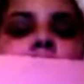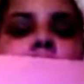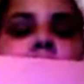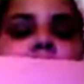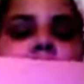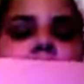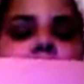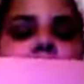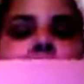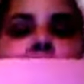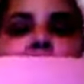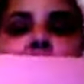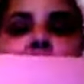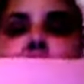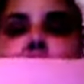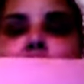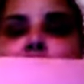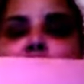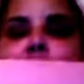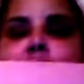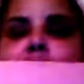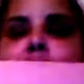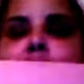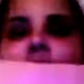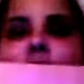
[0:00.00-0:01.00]
I heard
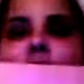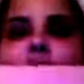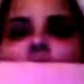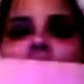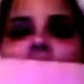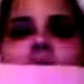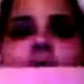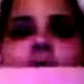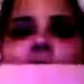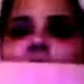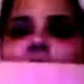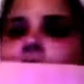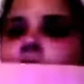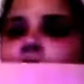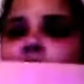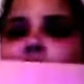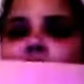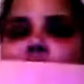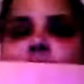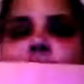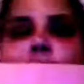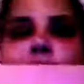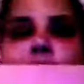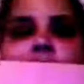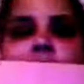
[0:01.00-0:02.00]
this for years,
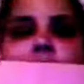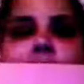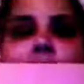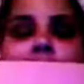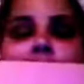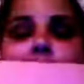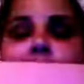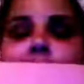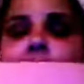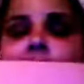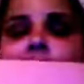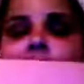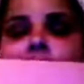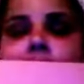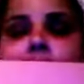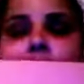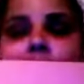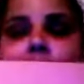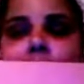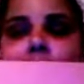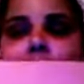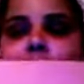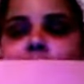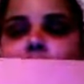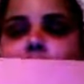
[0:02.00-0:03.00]
almost every day.
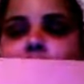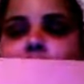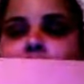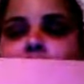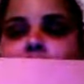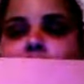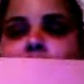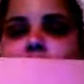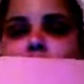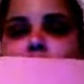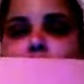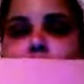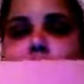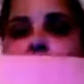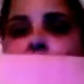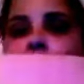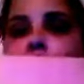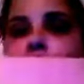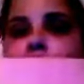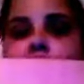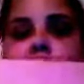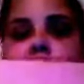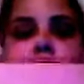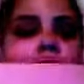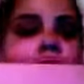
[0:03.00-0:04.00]
I was
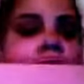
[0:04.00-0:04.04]
rebuked.